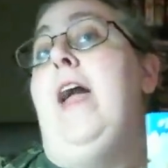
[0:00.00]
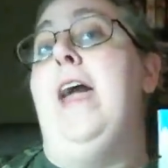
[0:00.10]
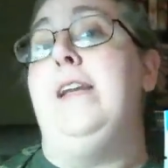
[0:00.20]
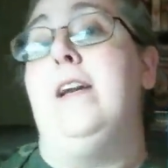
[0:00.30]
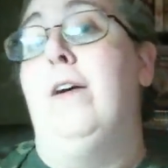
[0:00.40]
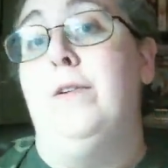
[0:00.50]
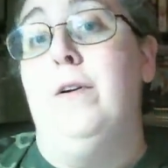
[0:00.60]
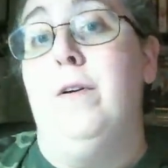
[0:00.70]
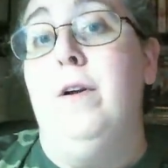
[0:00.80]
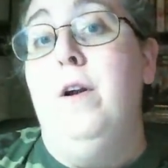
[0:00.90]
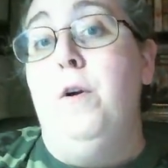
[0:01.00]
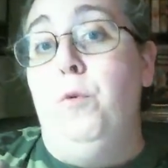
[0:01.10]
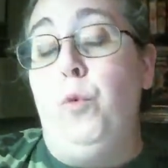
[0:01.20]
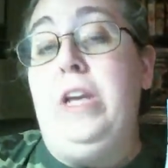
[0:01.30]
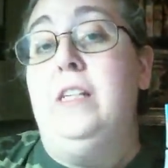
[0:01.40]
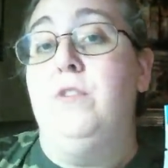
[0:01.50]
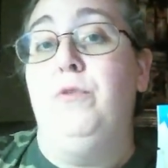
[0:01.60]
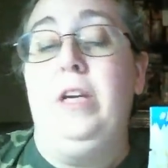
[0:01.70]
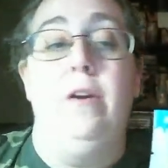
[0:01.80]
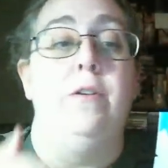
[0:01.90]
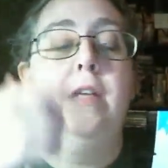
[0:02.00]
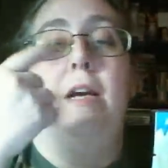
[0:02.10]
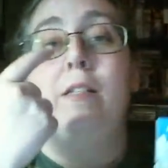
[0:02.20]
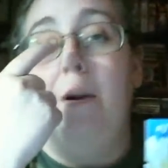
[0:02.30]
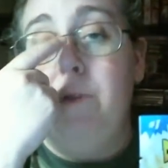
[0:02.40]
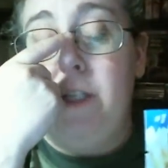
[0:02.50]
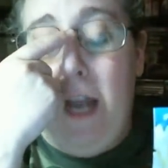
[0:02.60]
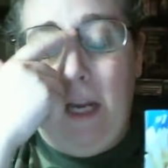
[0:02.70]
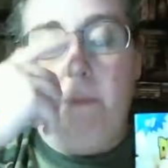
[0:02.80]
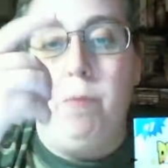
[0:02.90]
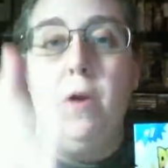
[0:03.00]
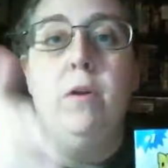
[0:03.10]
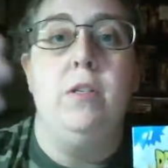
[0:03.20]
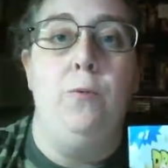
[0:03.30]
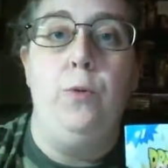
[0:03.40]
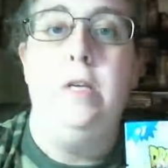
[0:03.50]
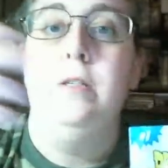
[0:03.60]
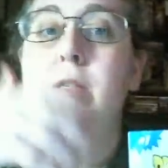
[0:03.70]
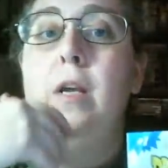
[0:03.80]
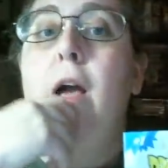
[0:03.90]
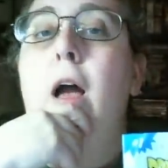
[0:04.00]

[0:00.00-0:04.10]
any other Whis figures, and as I was saying, Beerus and Whis,